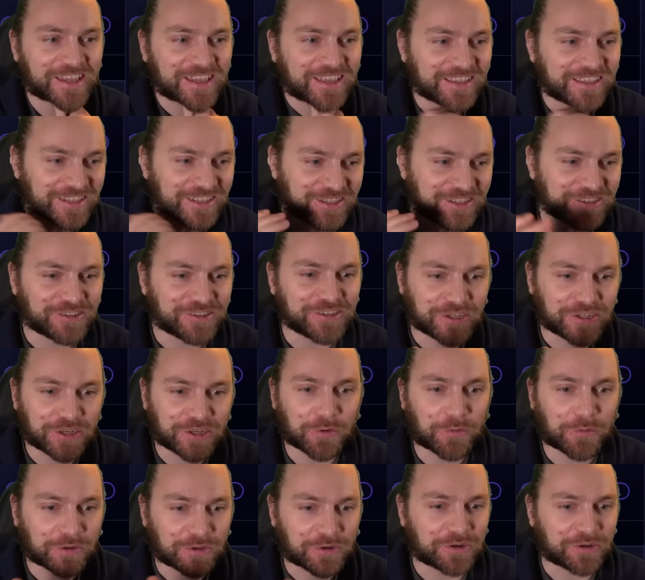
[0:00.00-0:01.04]
you, you,
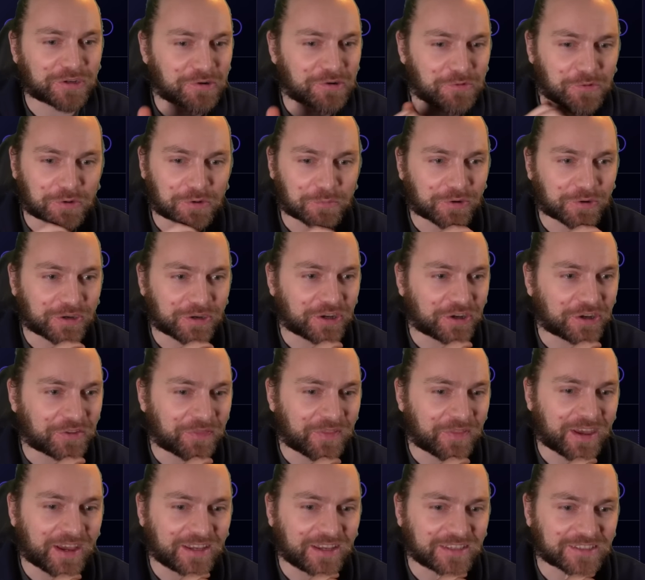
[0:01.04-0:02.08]
don't, you, know, you don't want to put it on
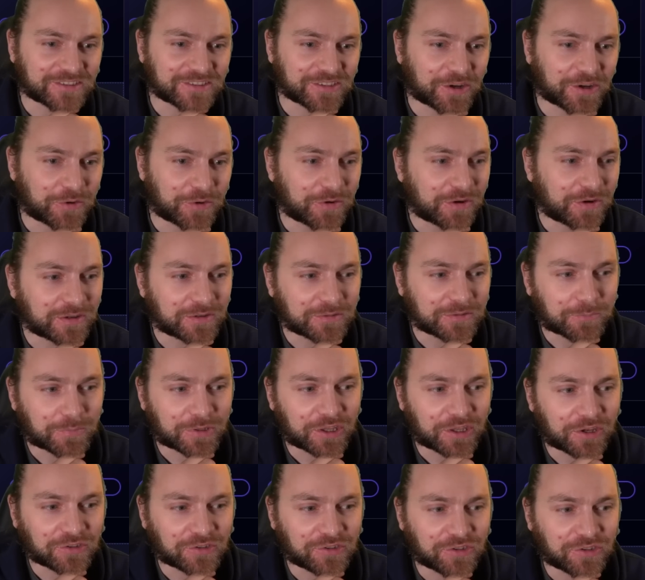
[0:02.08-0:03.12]
that. So put
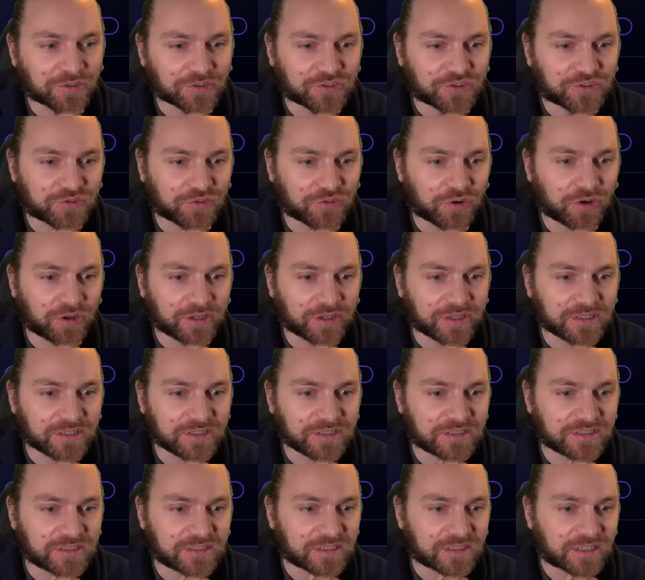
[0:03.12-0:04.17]
it on your
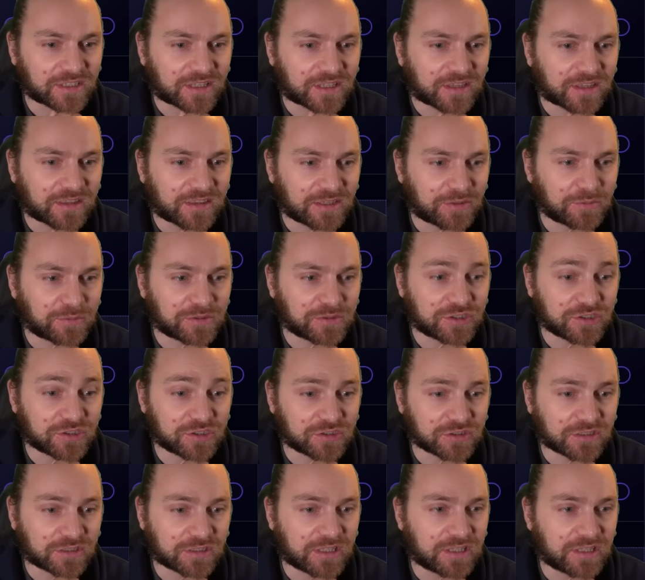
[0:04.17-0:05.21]
strongest thing, which is
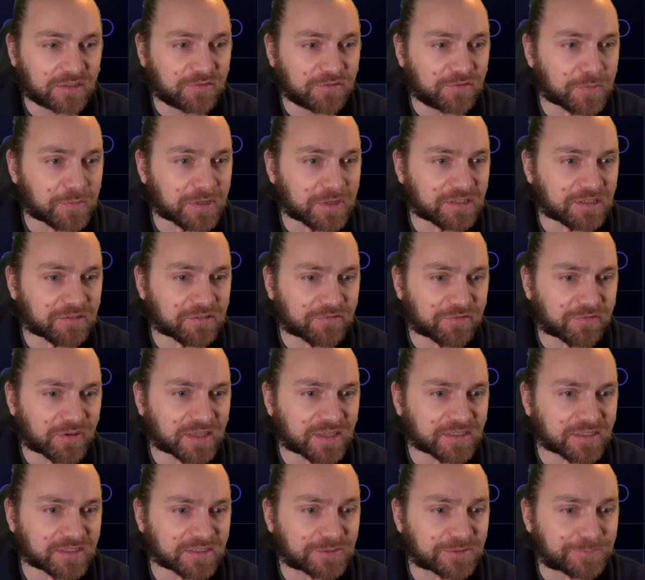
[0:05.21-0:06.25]
clearly for me
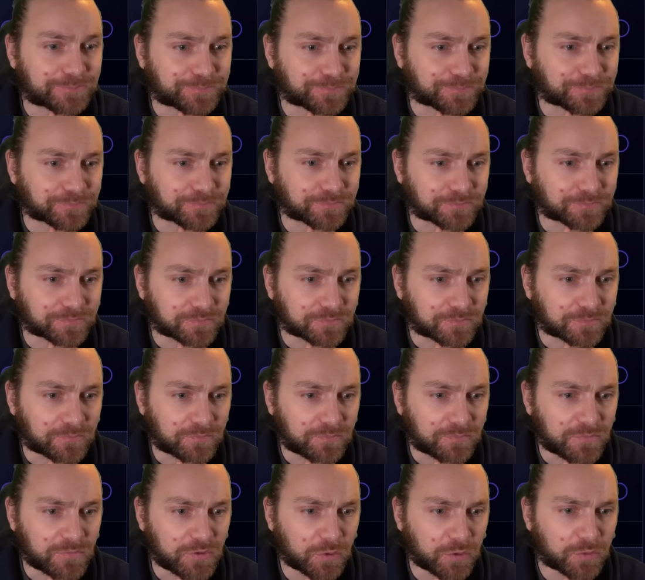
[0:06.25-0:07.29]
defense
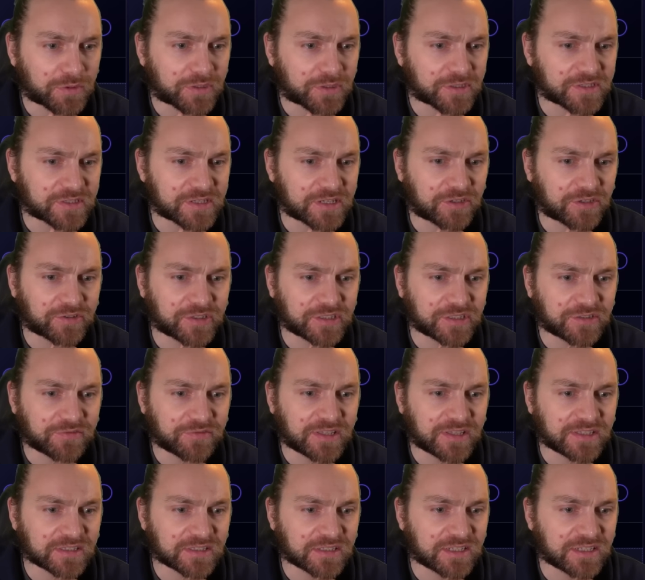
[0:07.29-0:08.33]
with this increased
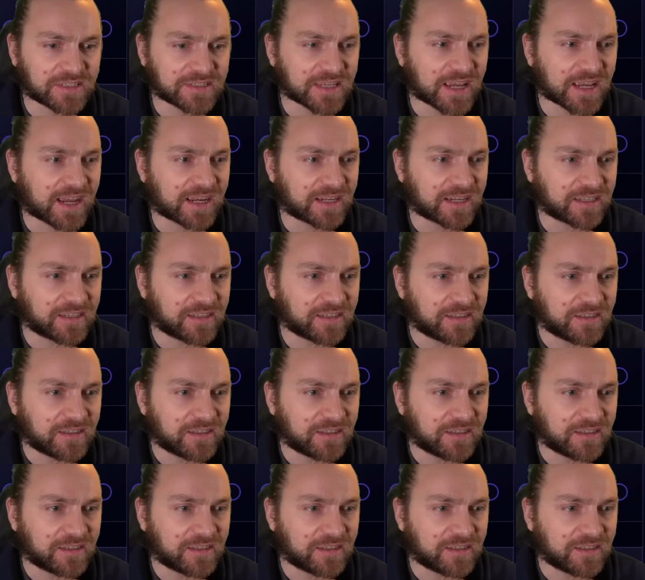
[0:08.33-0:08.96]
defense and attack.